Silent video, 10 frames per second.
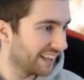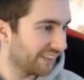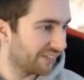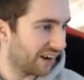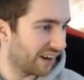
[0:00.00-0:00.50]

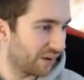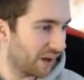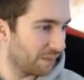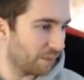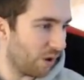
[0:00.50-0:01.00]
Right.
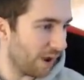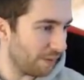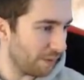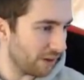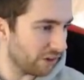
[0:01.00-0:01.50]
Why are
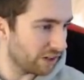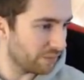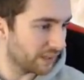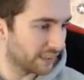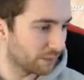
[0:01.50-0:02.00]
people agreeing
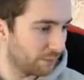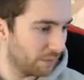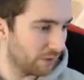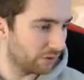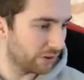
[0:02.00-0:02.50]
with this? Are people
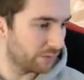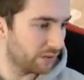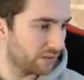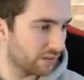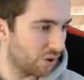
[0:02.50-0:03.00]
agreeing with this
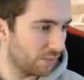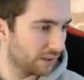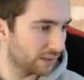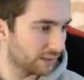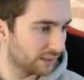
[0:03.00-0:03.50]
in the
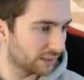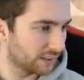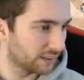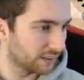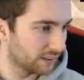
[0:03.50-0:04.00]
comments?
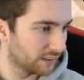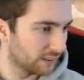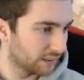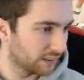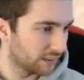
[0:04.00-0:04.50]

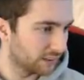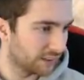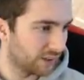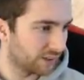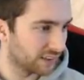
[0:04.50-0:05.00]

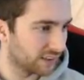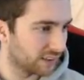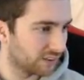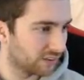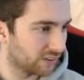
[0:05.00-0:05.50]
No, I, I
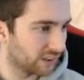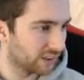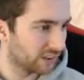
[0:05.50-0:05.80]
don't agree.